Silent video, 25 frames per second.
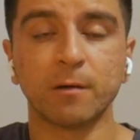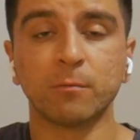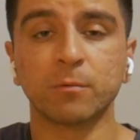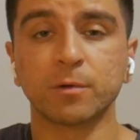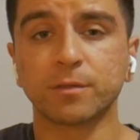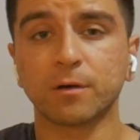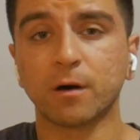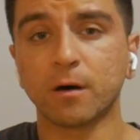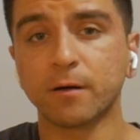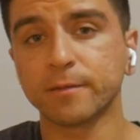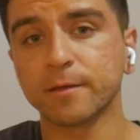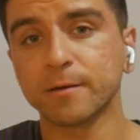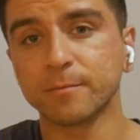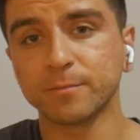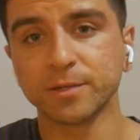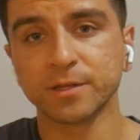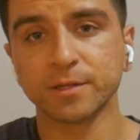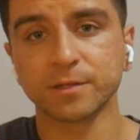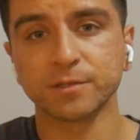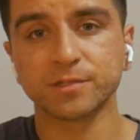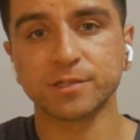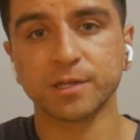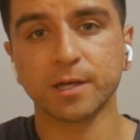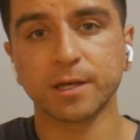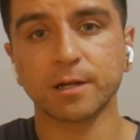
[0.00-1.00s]
And with all that
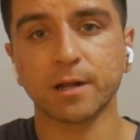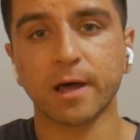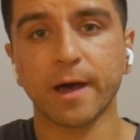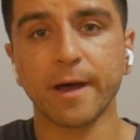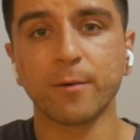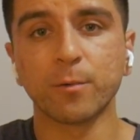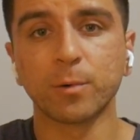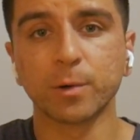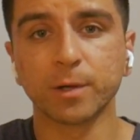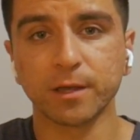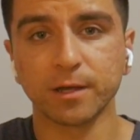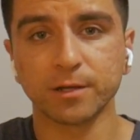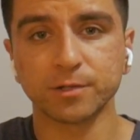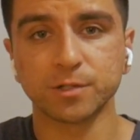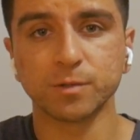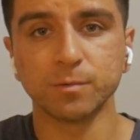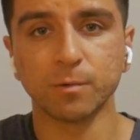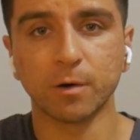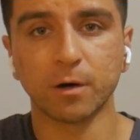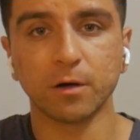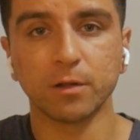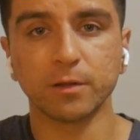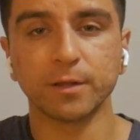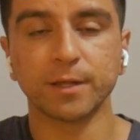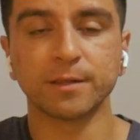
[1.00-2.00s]
being said, I will catch
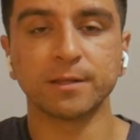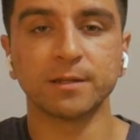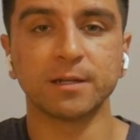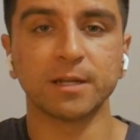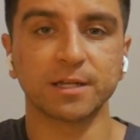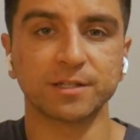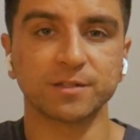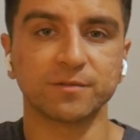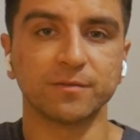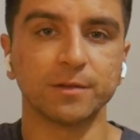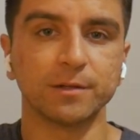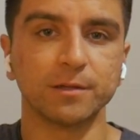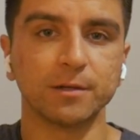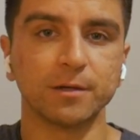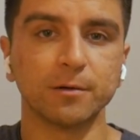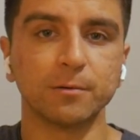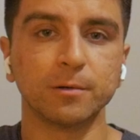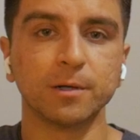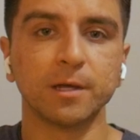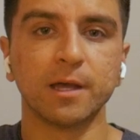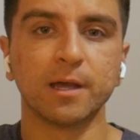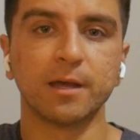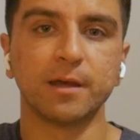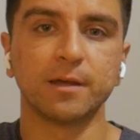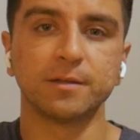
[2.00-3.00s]
you all in the next
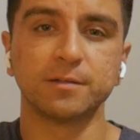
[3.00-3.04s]
video.